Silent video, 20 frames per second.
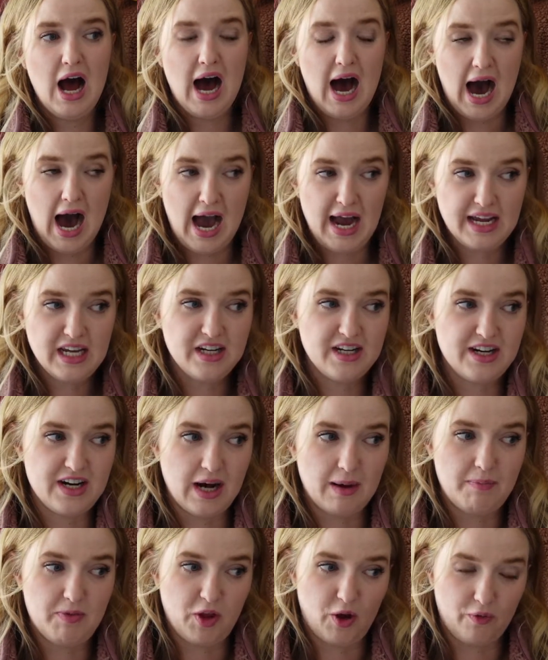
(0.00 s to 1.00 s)
I ended
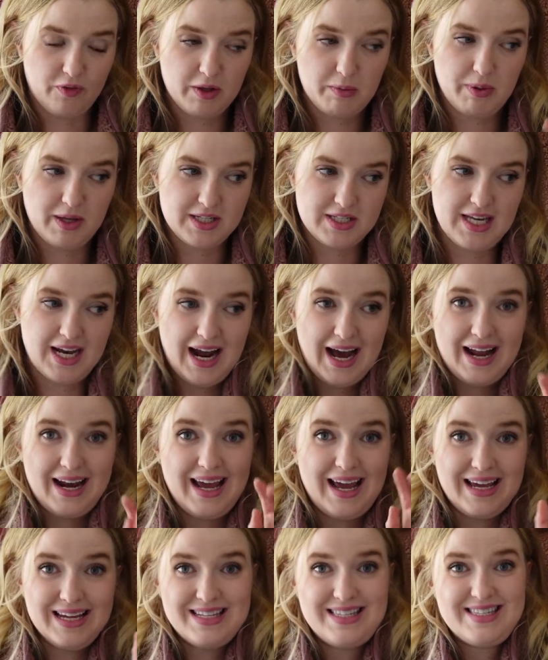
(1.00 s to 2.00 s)
up, the only place that had
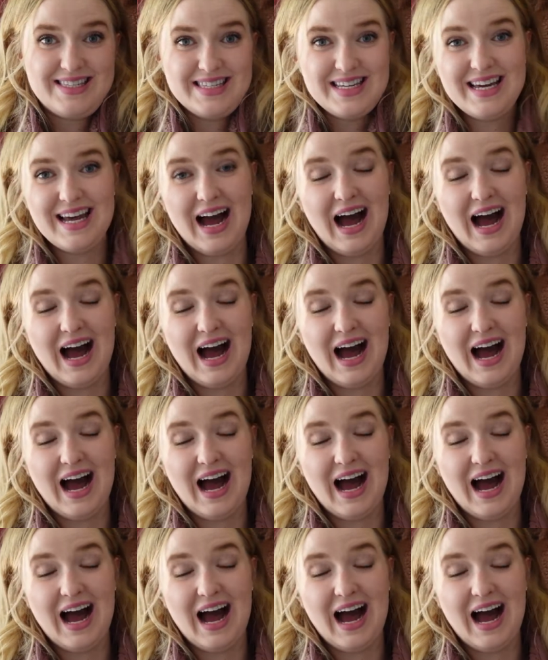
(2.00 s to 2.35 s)
AC,